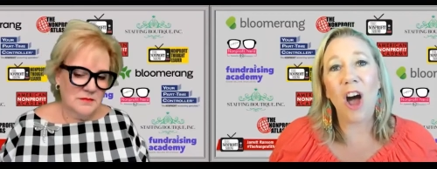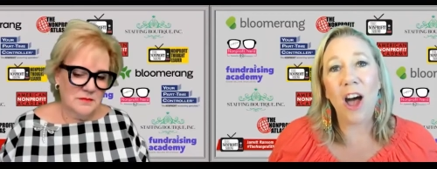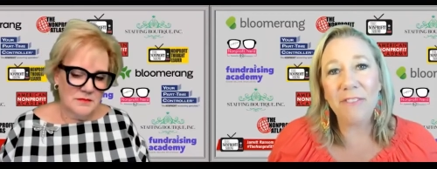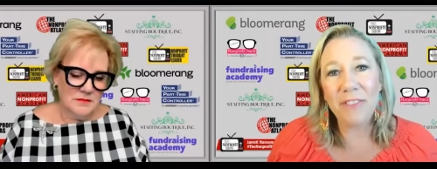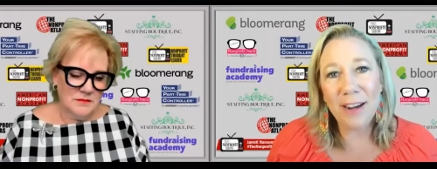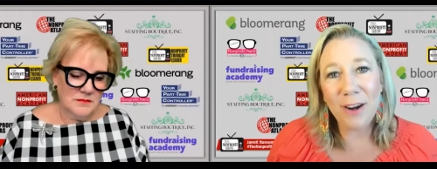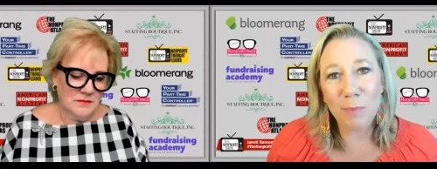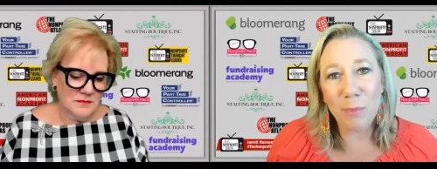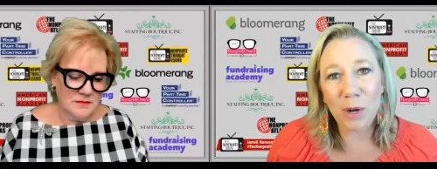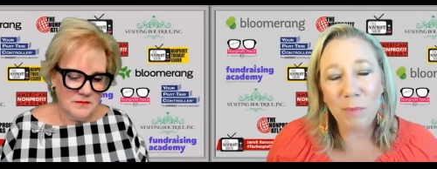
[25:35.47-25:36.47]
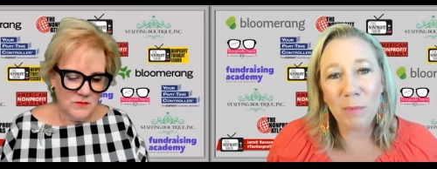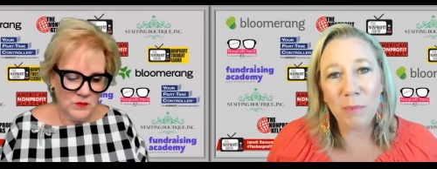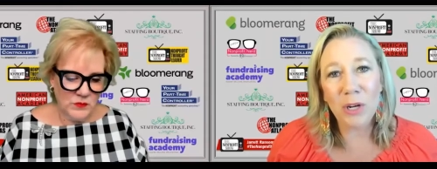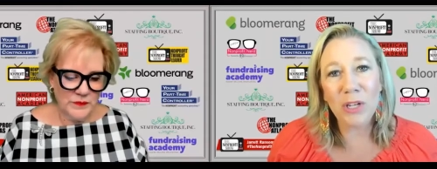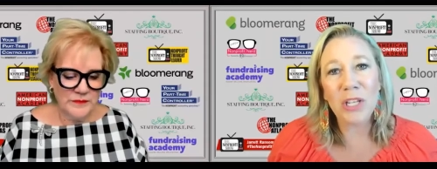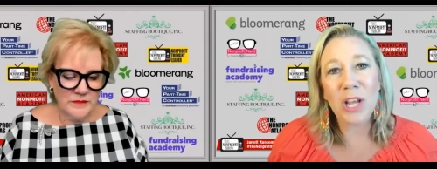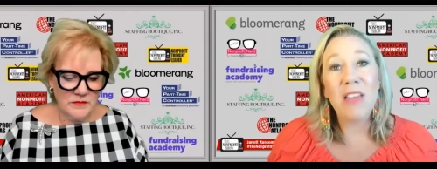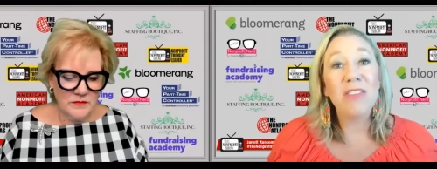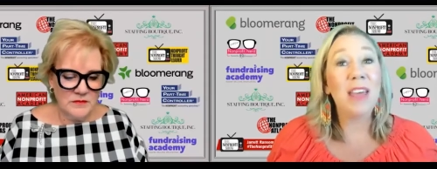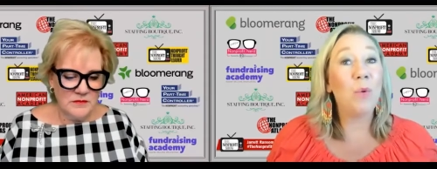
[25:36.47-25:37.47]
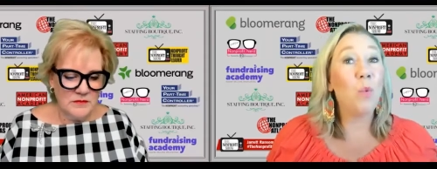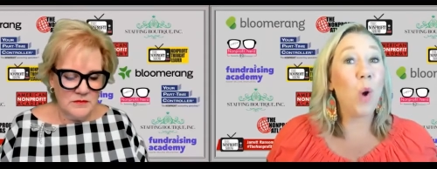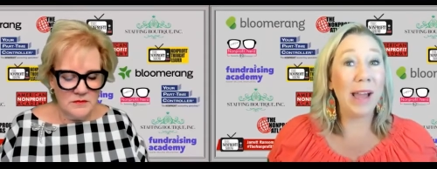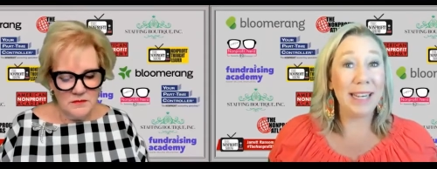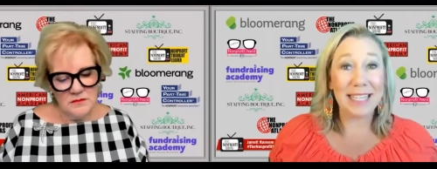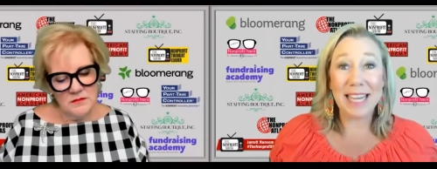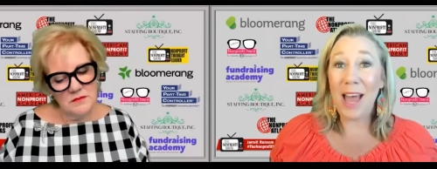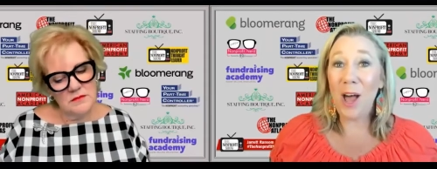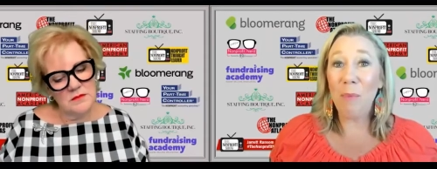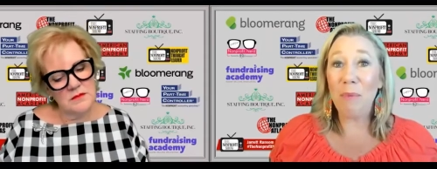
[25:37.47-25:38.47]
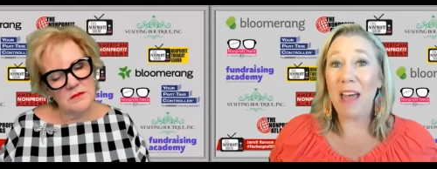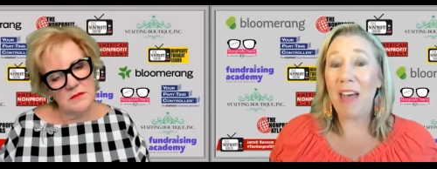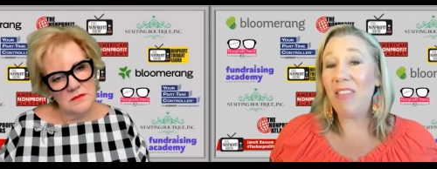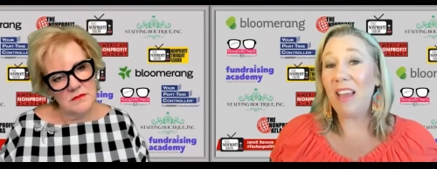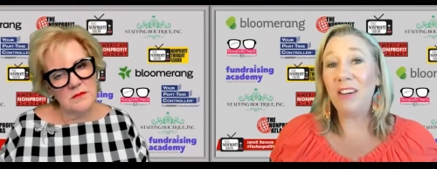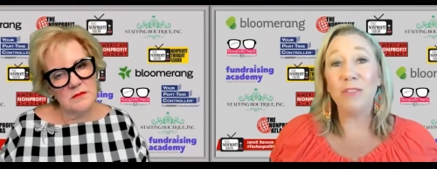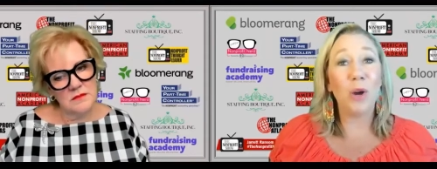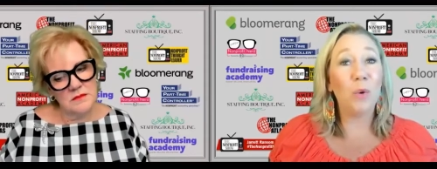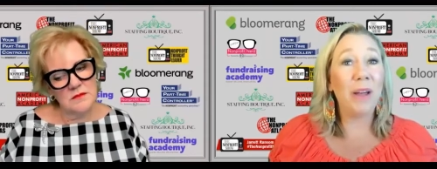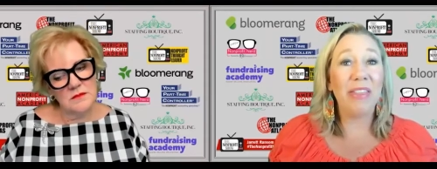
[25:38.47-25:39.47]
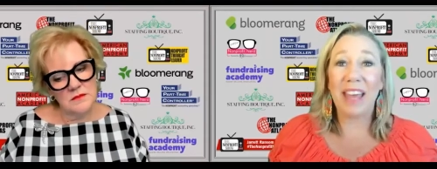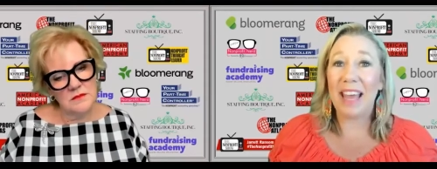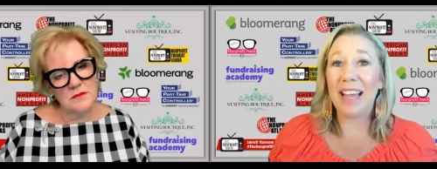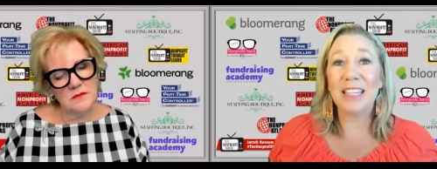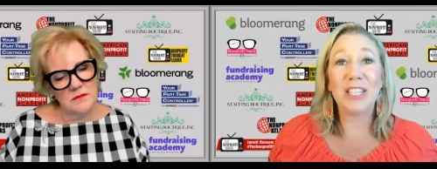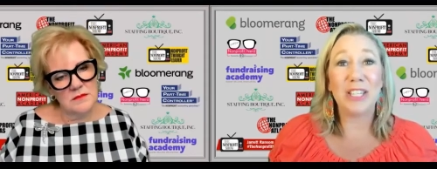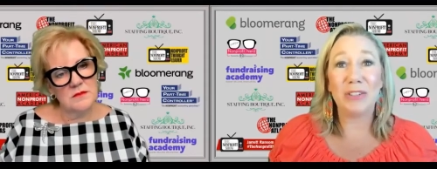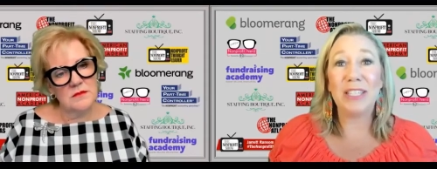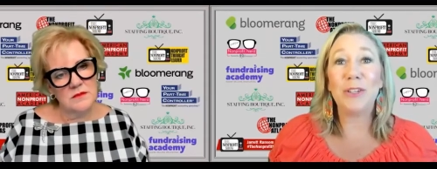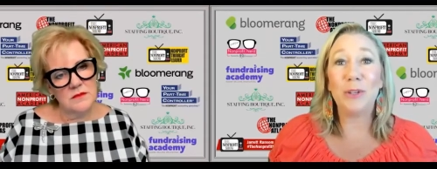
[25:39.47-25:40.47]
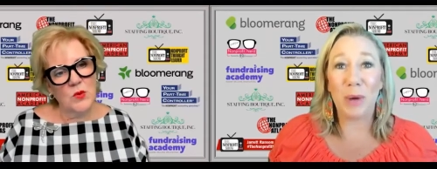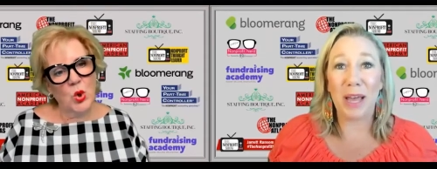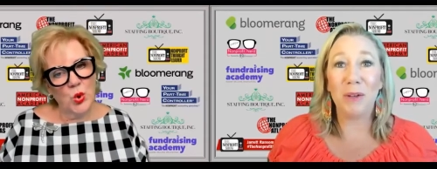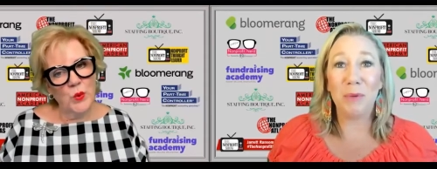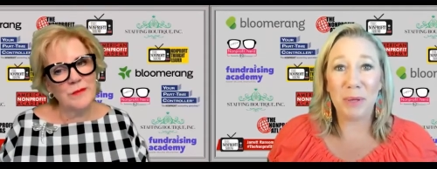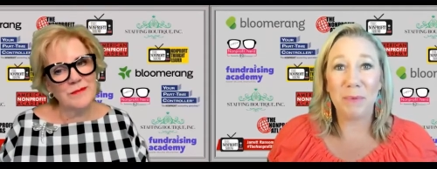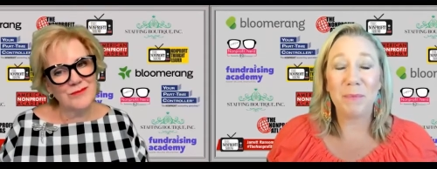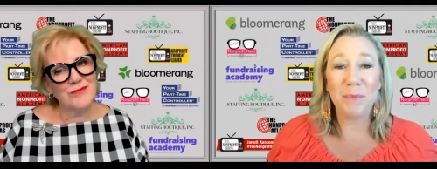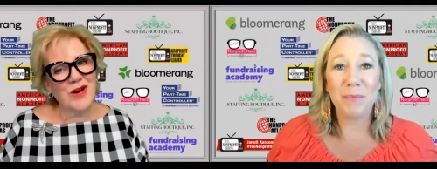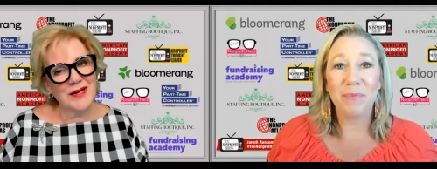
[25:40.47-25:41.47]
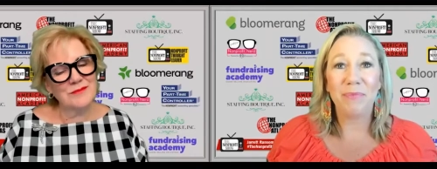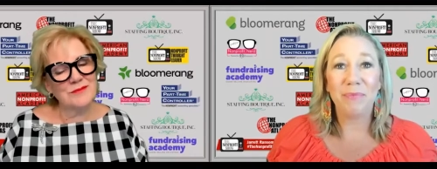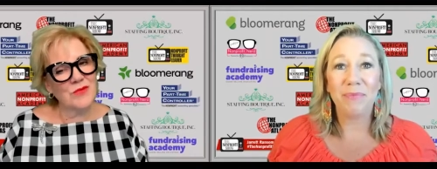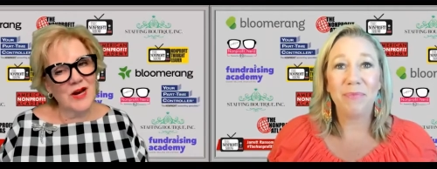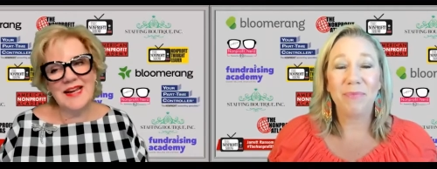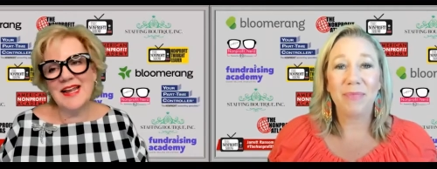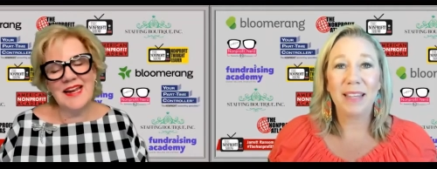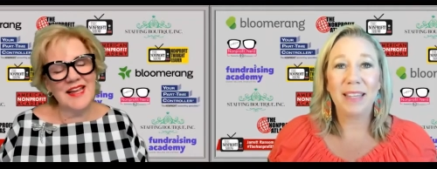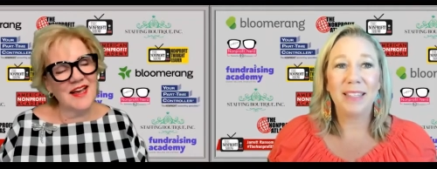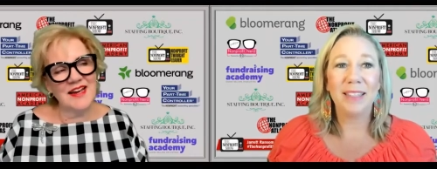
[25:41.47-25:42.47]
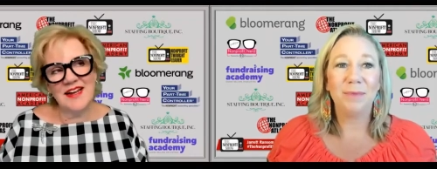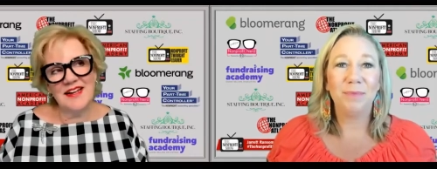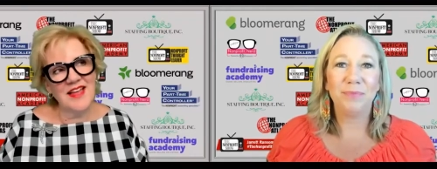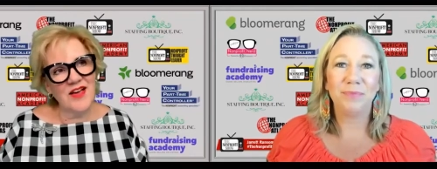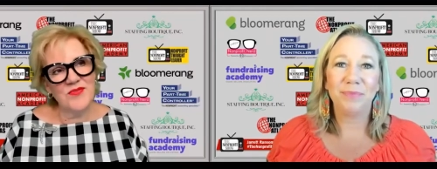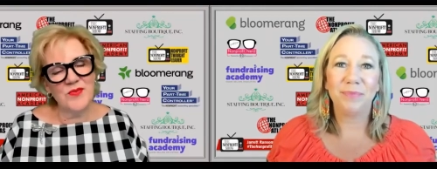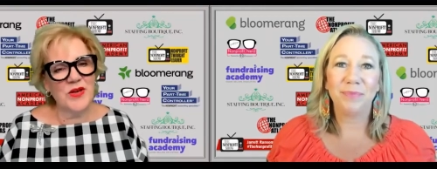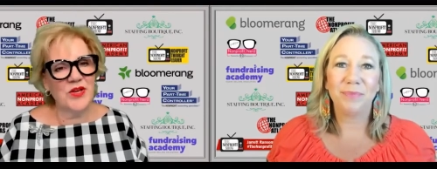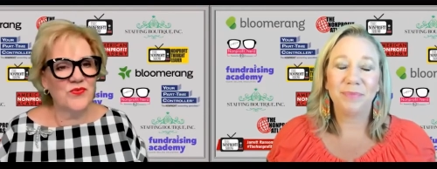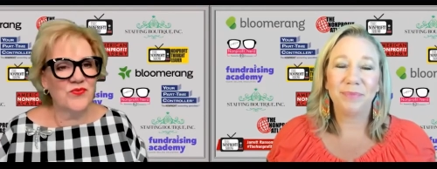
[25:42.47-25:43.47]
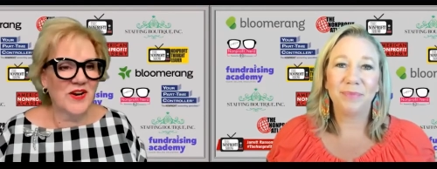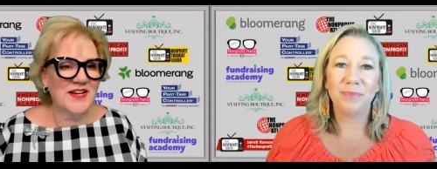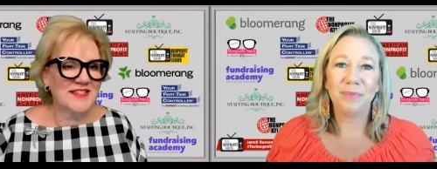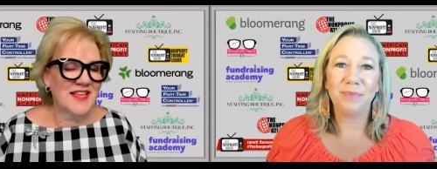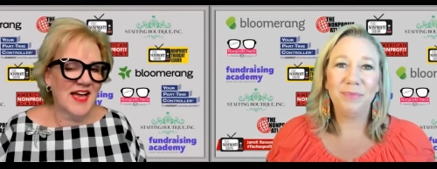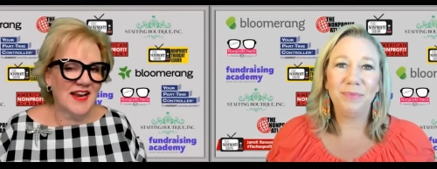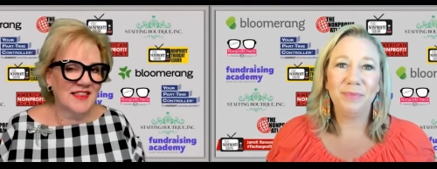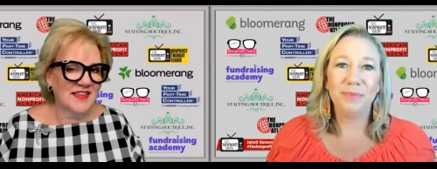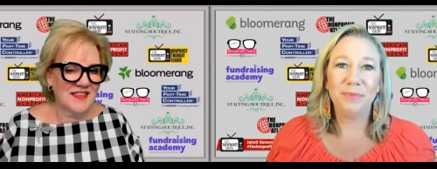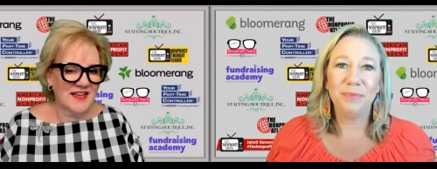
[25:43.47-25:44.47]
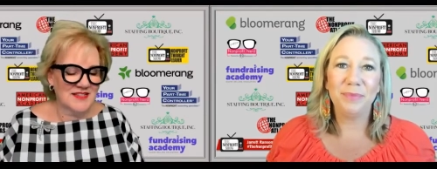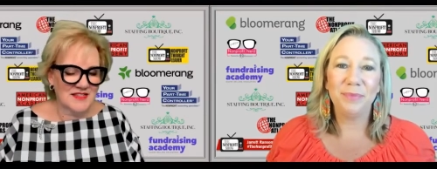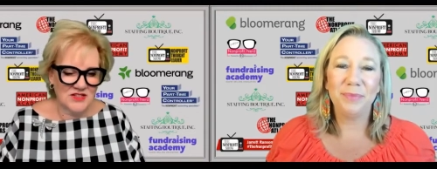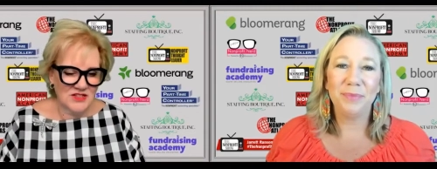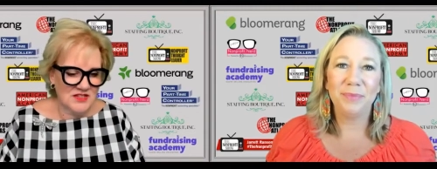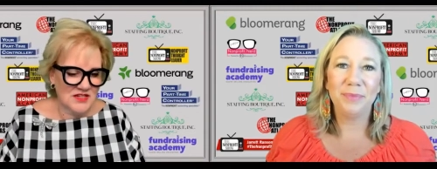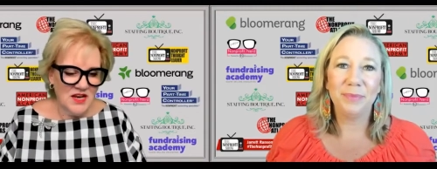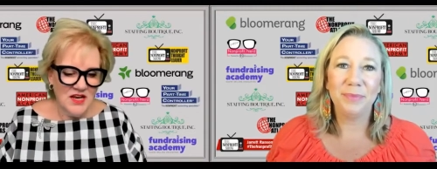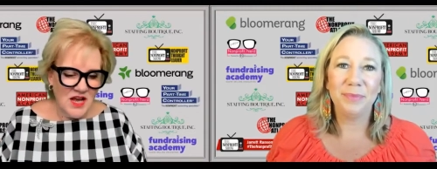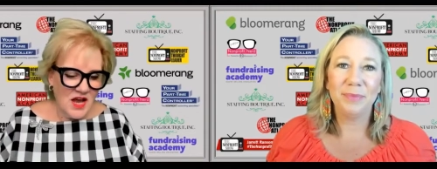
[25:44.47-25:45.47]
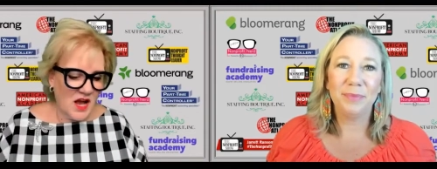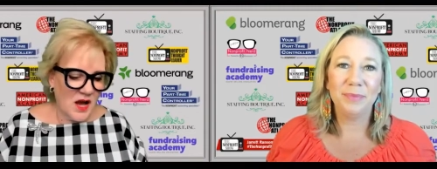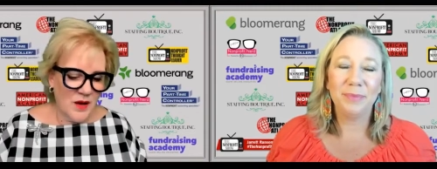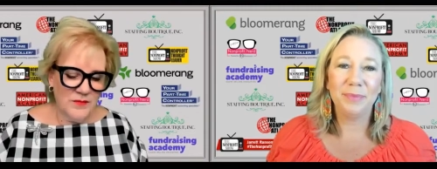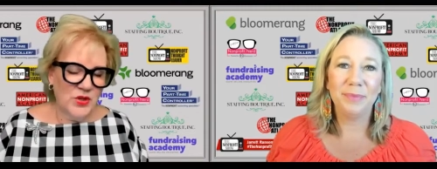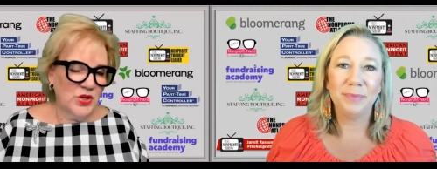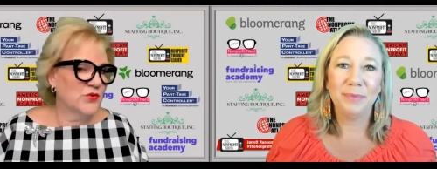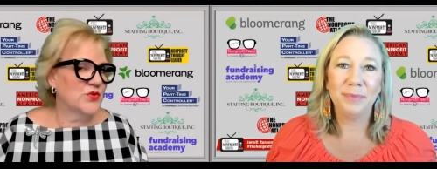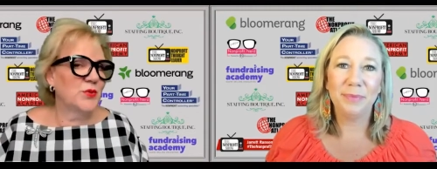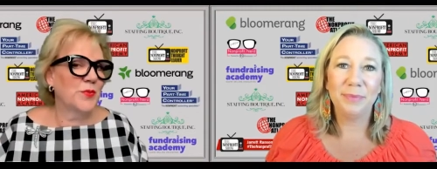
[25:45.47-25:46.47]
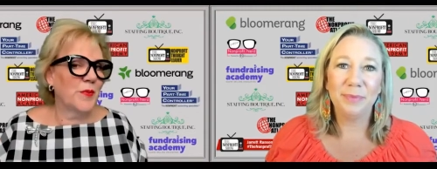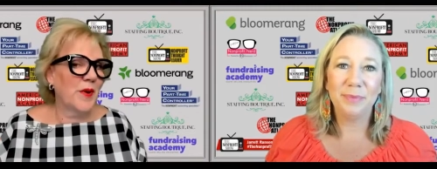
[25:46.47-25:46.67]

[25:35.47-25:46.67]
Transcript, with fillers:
Speaker 1: often our board members, they want to help and they don't know what the heck to do to help.
Speaker 2: Right, right. And I and I love the way you phrase that. I think that's just um, you know, super